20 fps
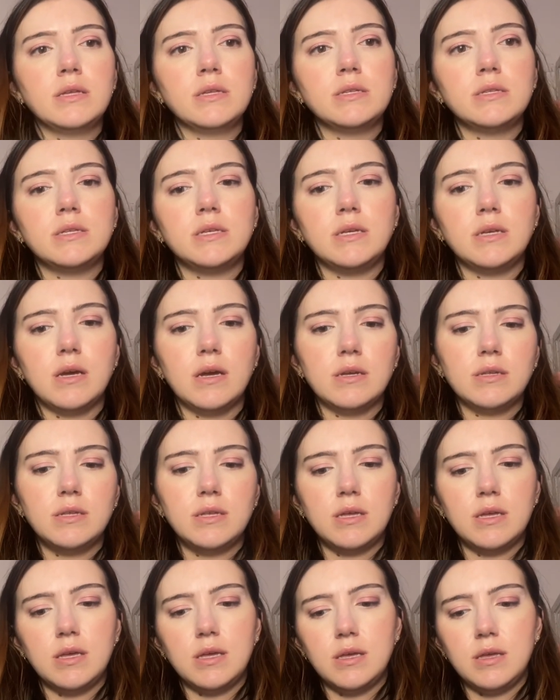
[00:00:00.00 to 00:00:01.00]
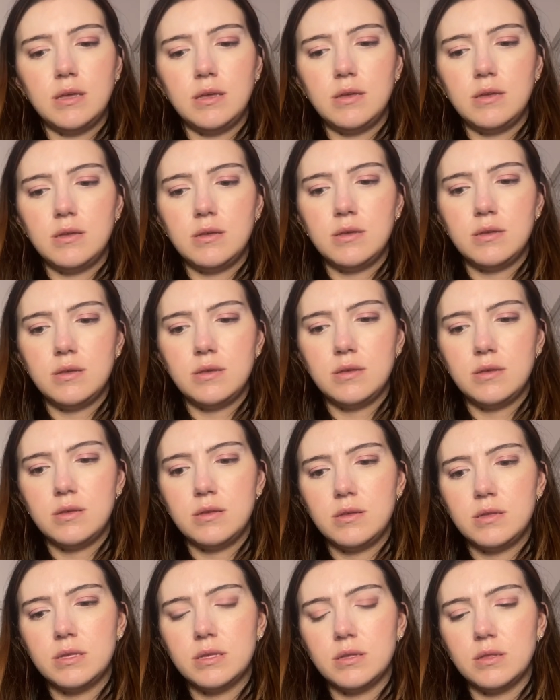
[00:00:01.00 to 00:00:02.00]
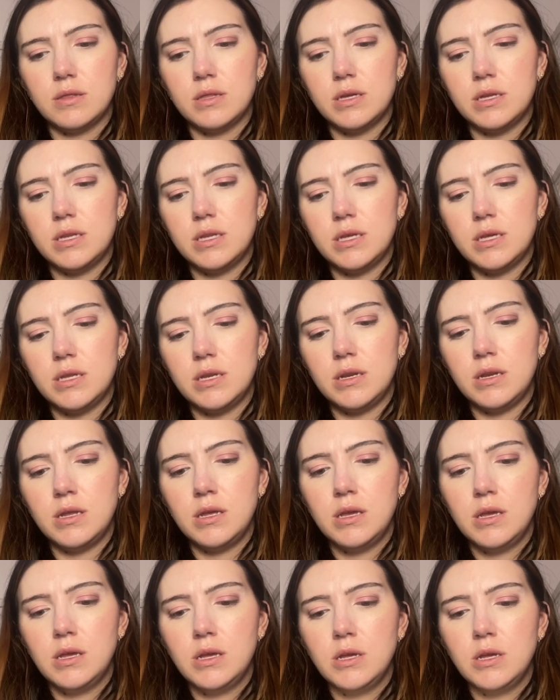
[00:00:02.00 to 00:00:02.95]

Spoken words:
Ciate London